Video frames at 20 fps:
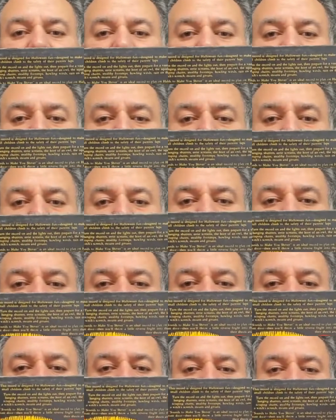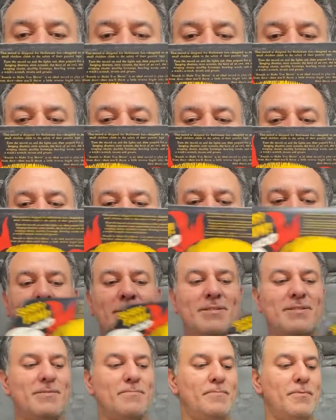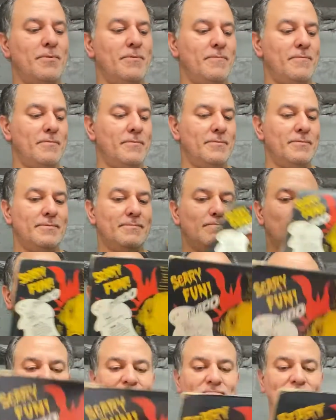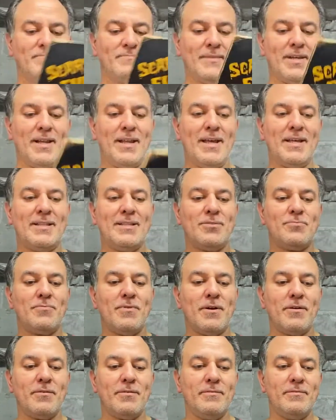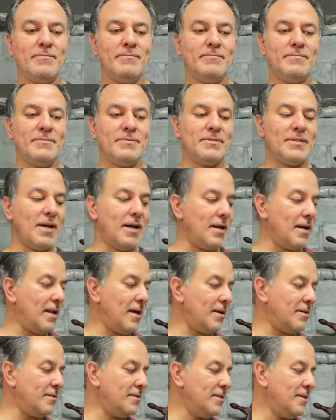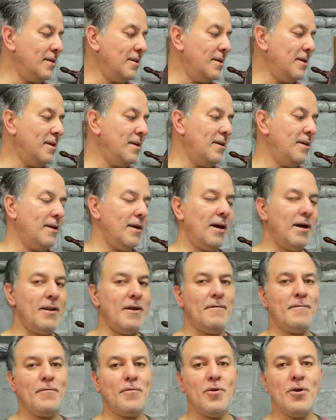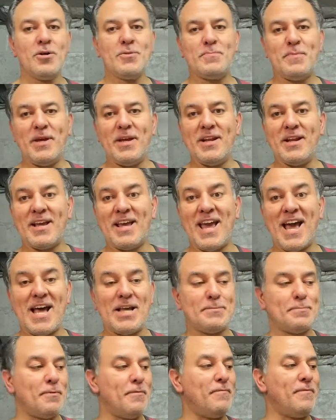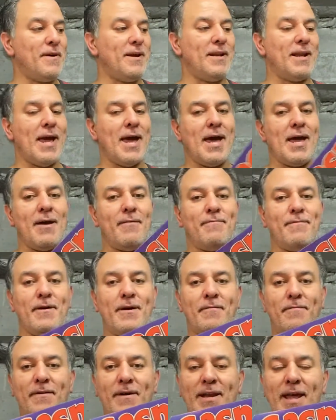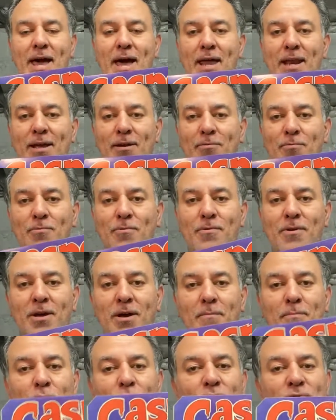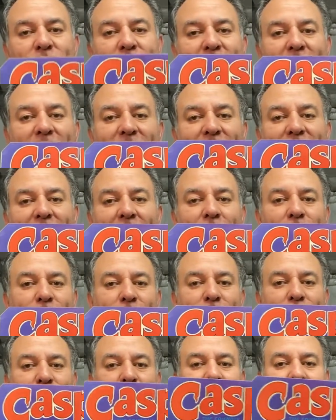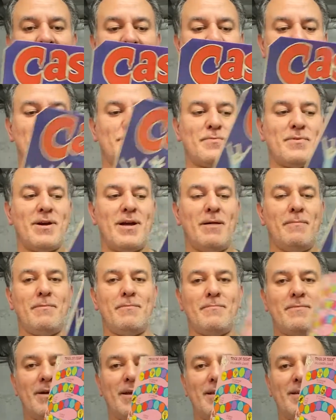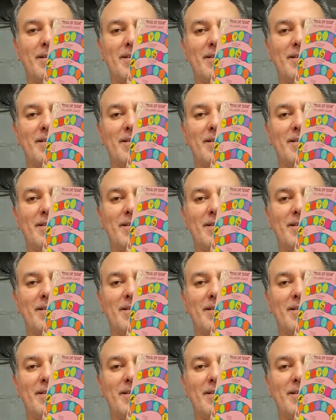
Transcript: Great artwork, man. This is beautiful. I like this record. It's got a lot of... And of course, being a Casper fanatic growing up, who's not going to have his own Casper album, right?